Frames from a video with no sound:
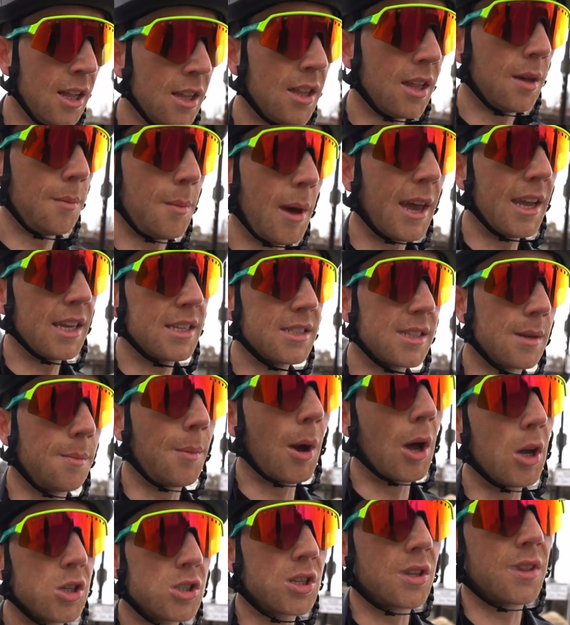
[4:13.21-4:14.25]
that makes the
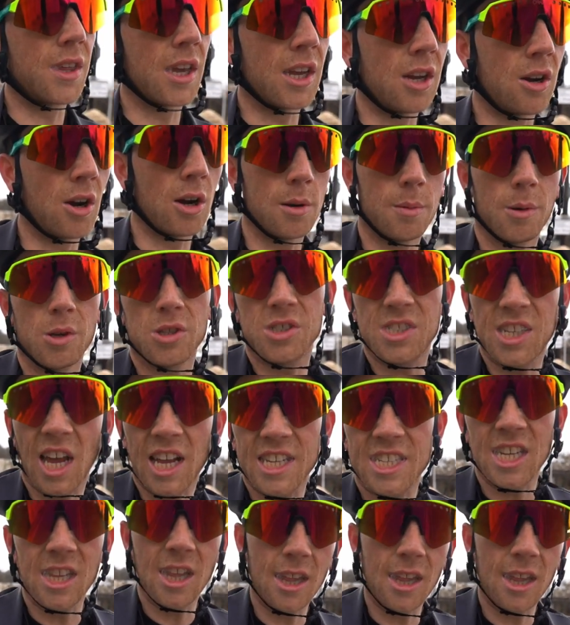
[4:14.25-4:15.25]
most of the incredible setting